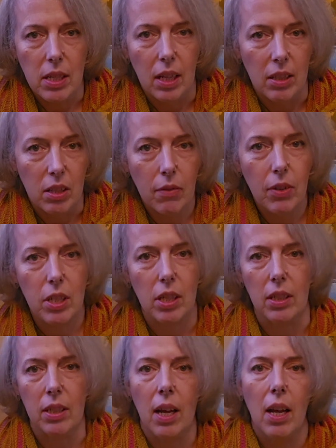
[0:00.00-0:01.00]
in
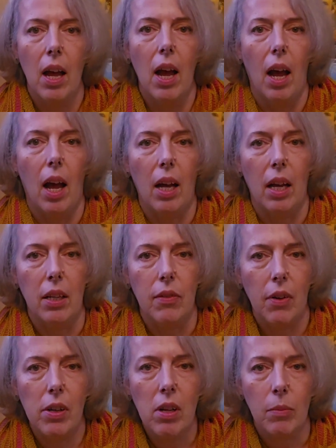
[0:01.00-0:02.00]
Tiverton, and
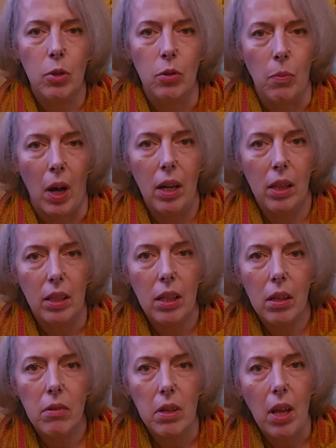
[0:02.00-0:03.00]
welcome to my
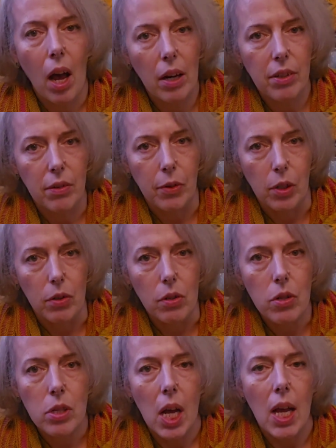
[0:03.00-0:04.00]
little yarn
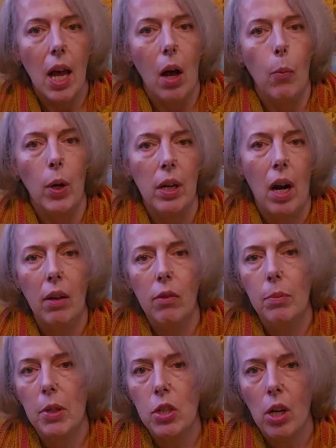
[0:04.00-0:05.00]
reviews where I will
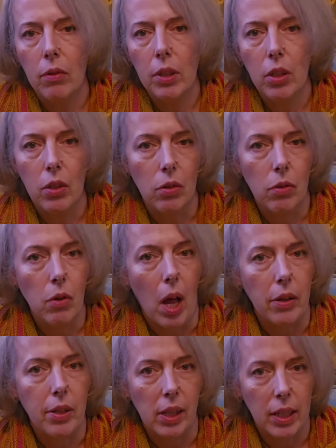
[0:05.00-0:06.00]
be showing you
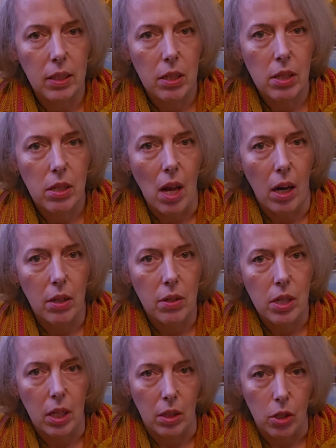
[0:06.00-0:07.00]
the latest yarns
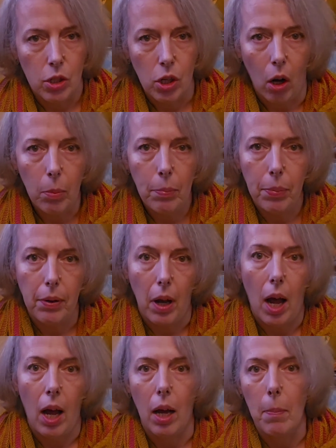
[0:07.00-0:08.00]
in the shop,
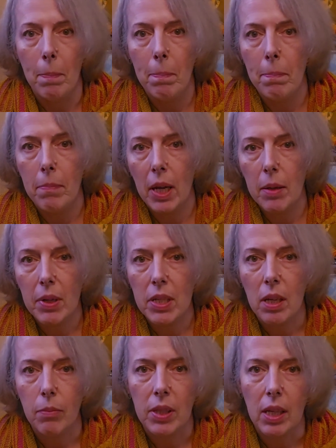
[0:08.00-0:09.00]
maybe
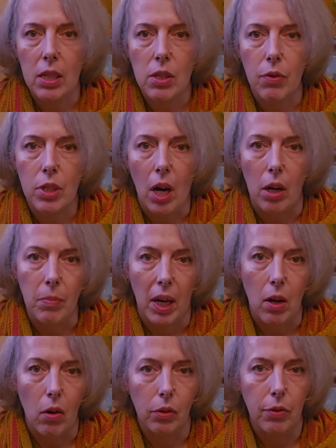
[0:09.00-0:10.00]
some things which are my
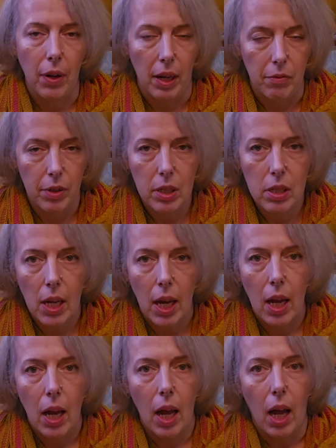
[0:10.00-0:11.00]
old favorites,
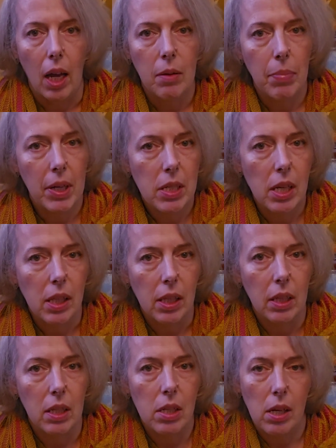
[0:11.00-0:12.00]
and basically
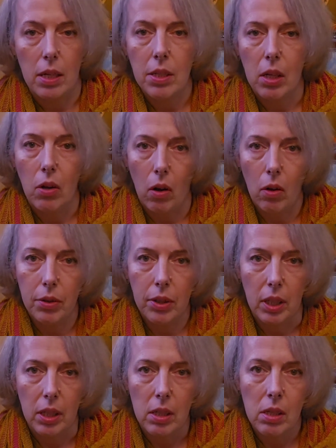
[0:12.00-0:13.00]
discussing all the
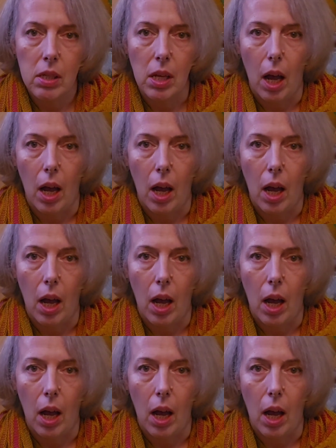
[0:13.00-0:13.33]
things